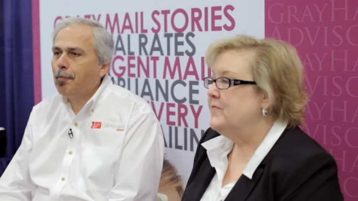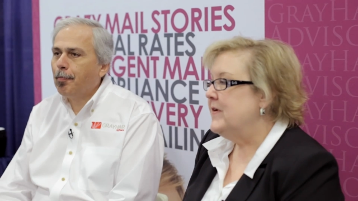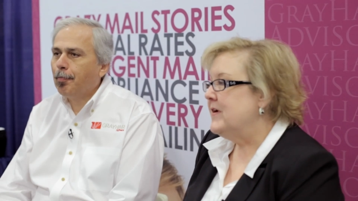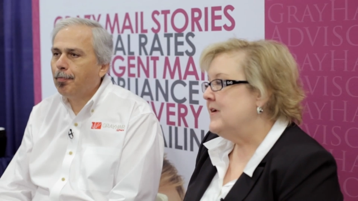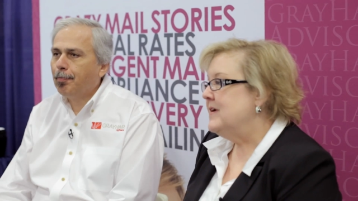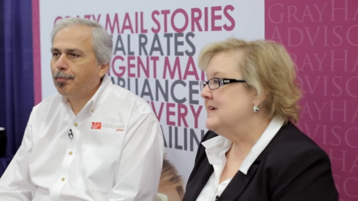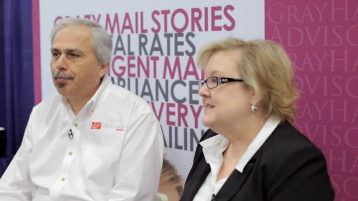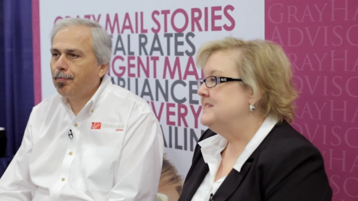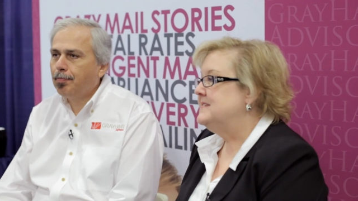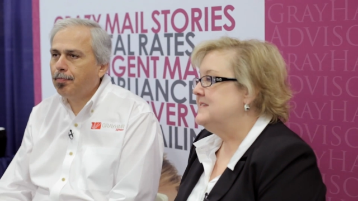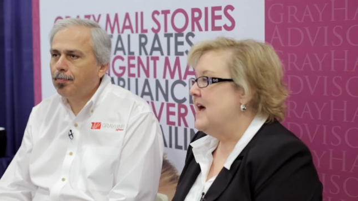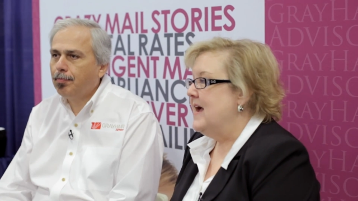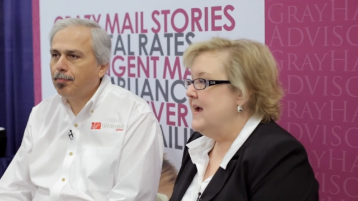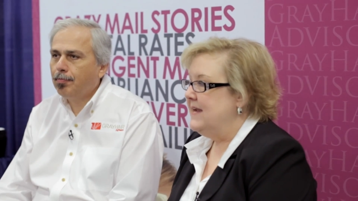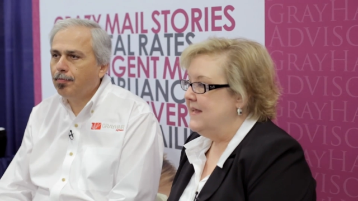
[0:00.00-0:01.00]
Speaker 1: we're very
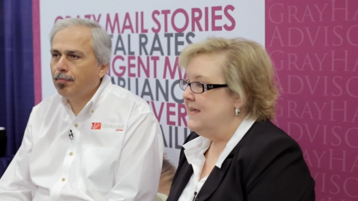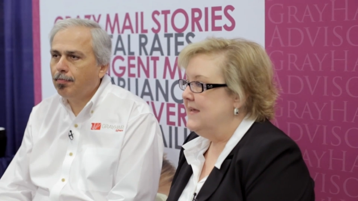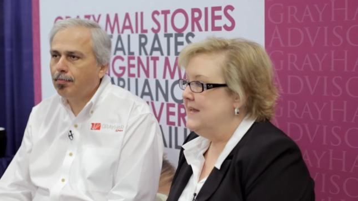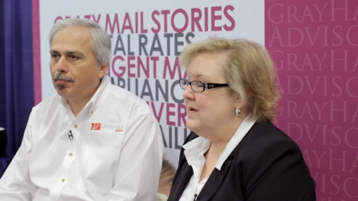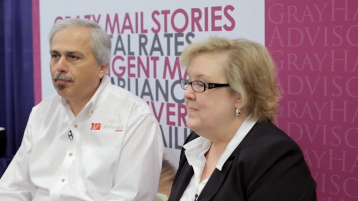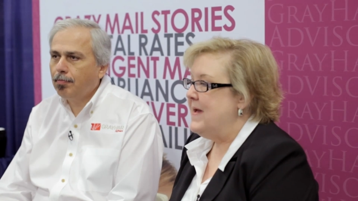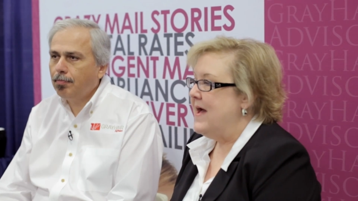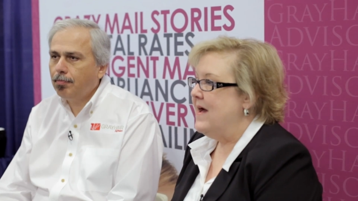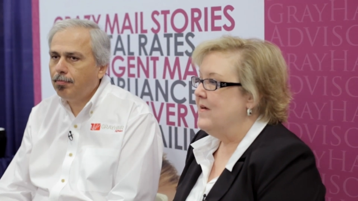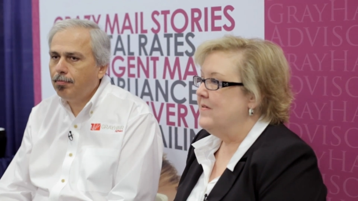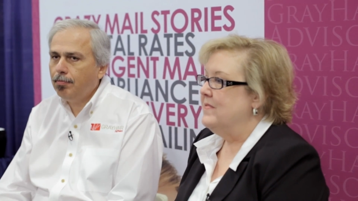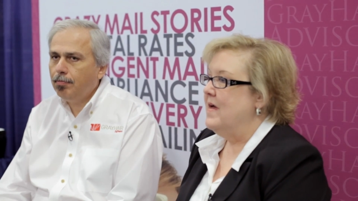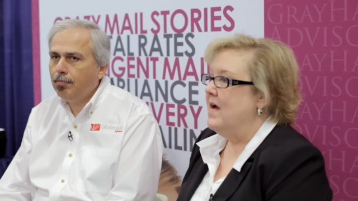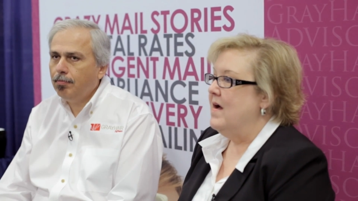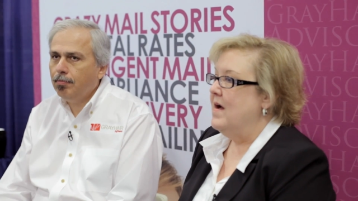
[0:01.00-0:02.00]
excited about
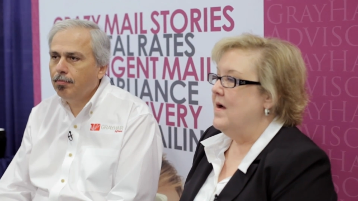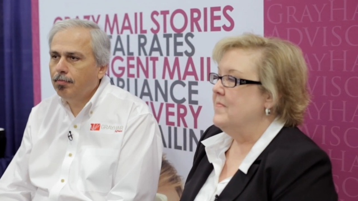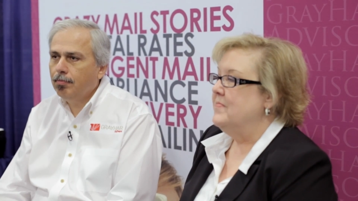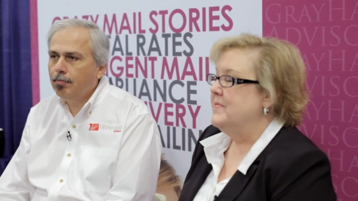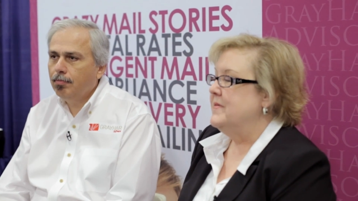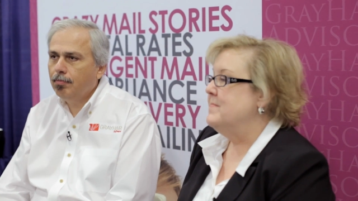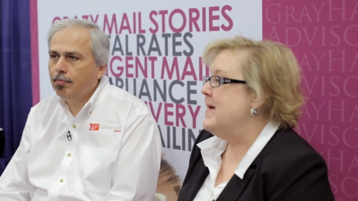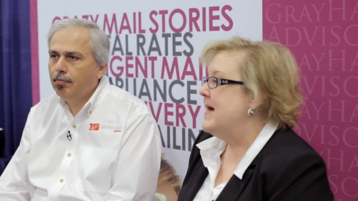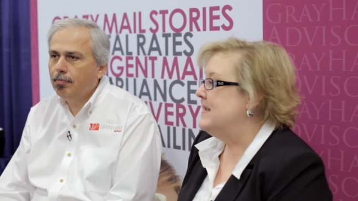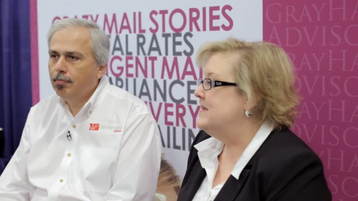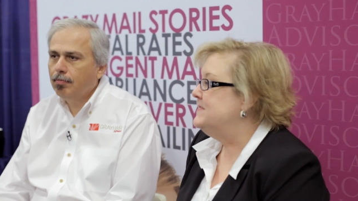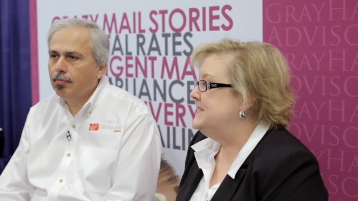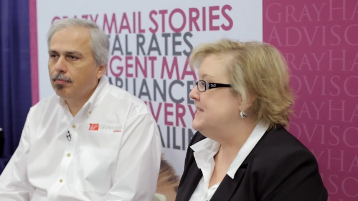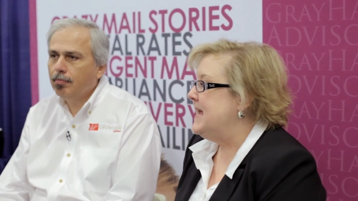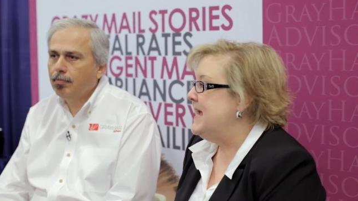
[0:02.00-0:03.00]
uh, the amount
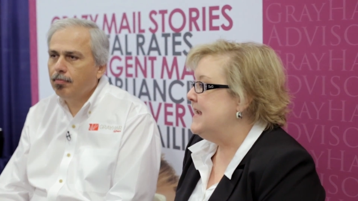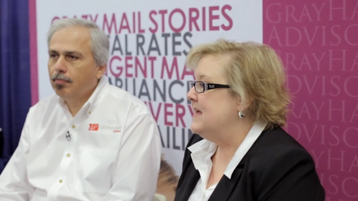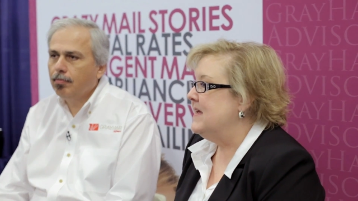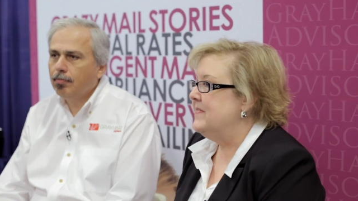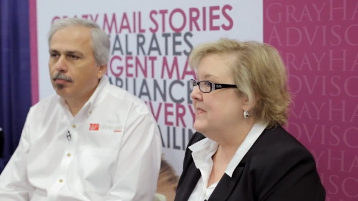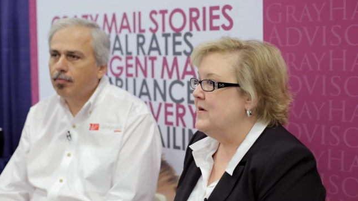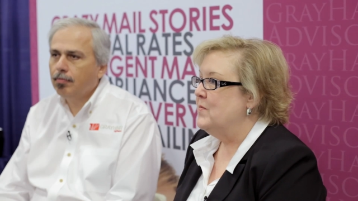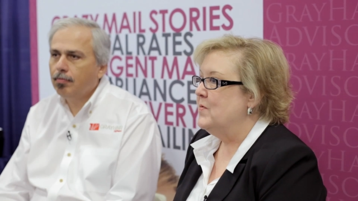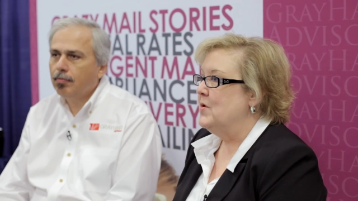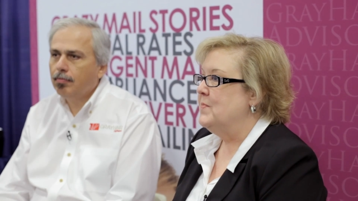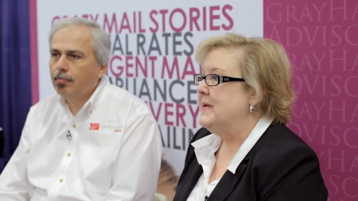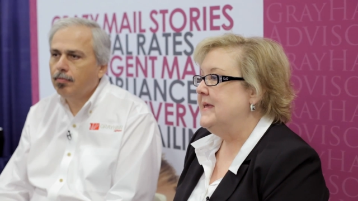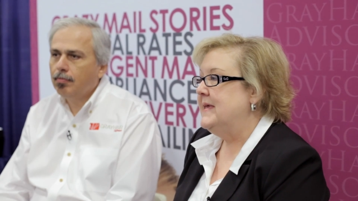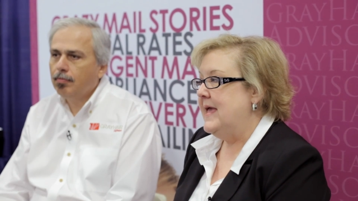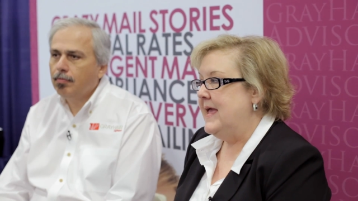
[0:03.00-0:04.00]
of data that we'll
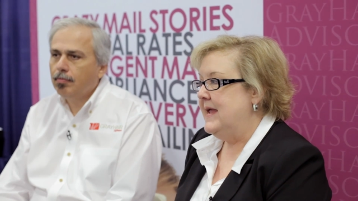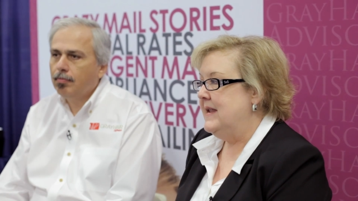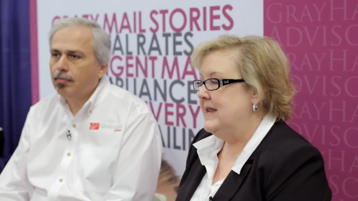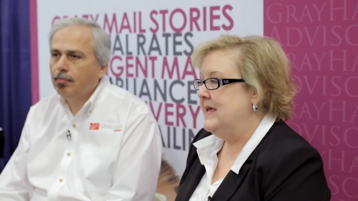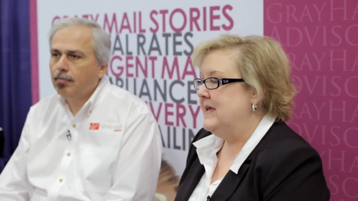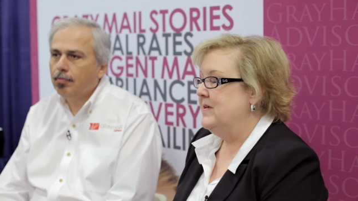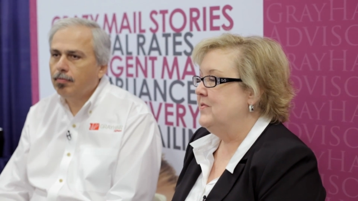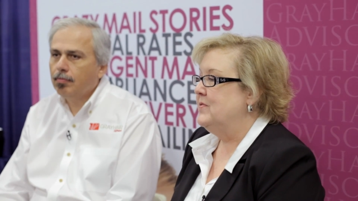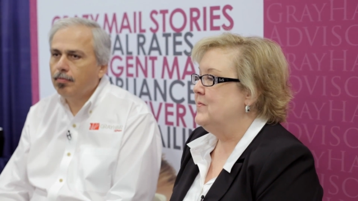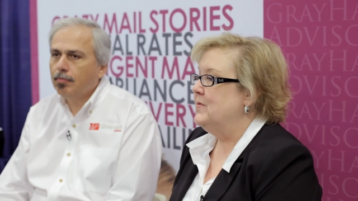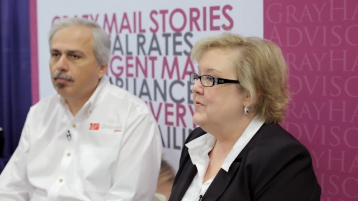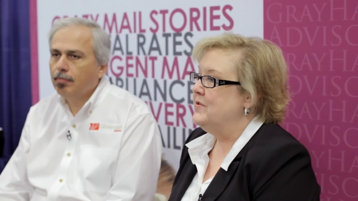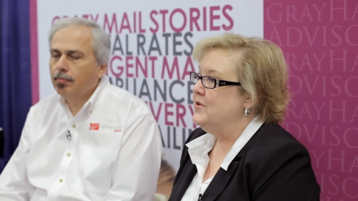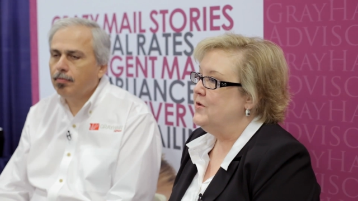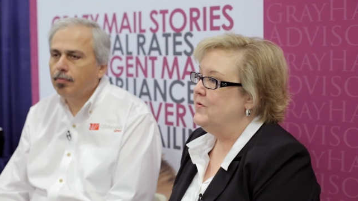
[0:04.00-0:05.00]
be gaining
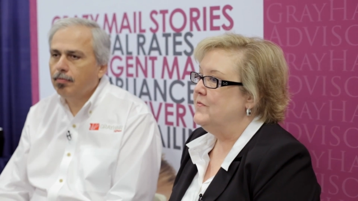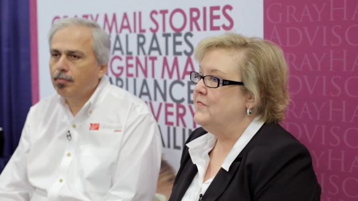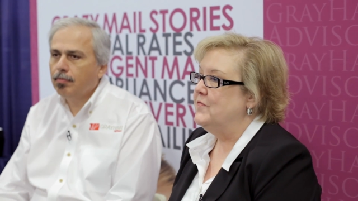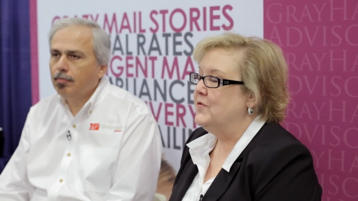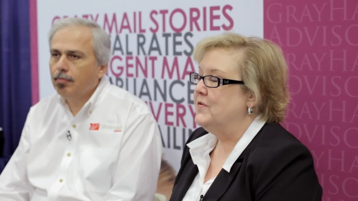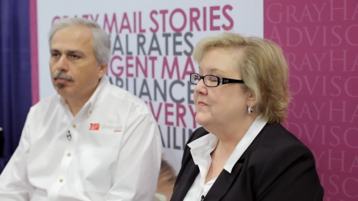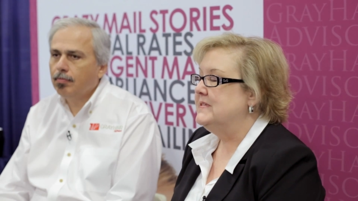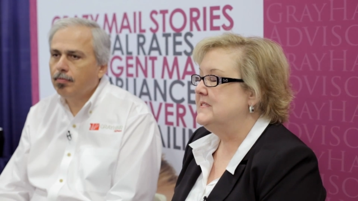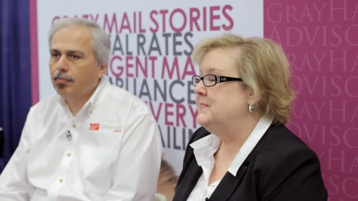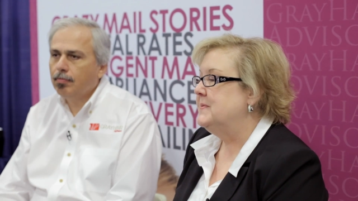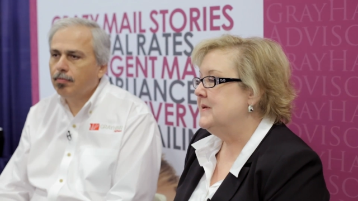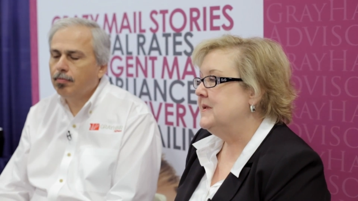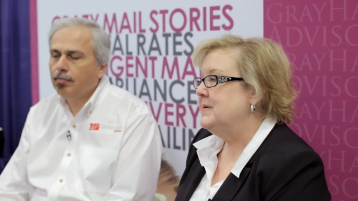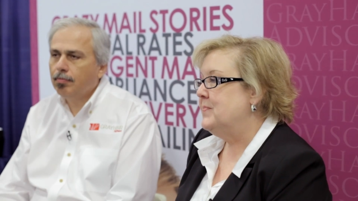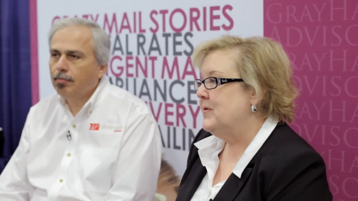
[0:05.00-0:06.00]
through the new informed
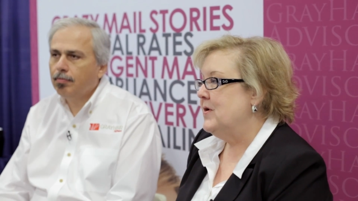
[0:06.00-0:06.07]
visibility